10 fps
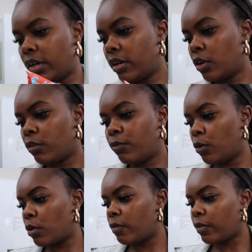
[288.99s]
I got
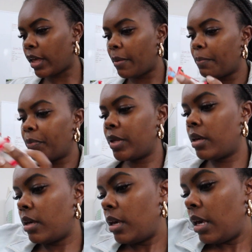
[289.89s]
four of them.
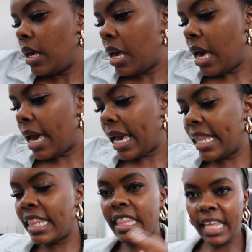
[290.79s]

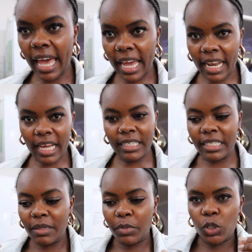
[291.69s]
And then I
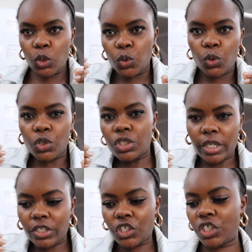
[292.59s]
did a bit of Google
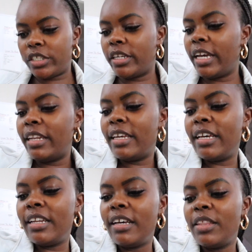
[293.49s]
search and
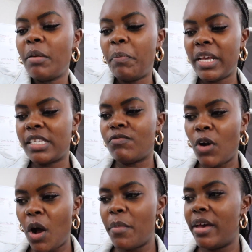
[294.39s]
then the best
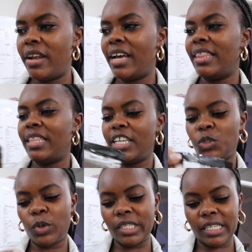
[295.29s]
ramen and
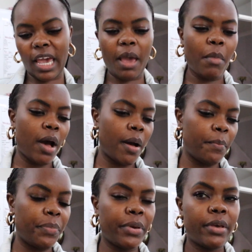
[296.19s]
these ones came up.